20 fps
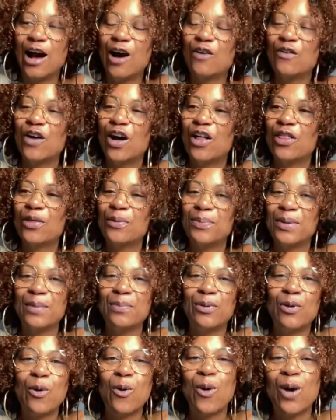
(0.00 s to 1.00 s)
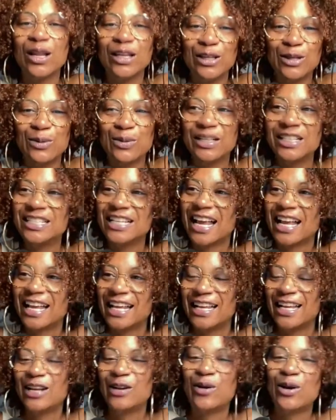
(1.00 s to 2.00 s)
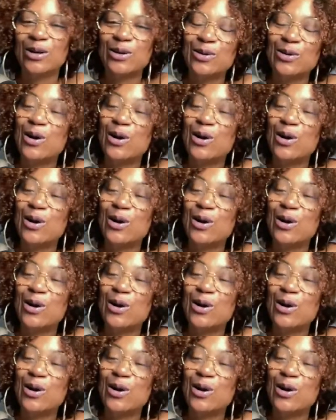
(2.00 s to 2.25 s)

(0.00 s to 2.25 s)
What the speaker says: of other people calling you and checking in on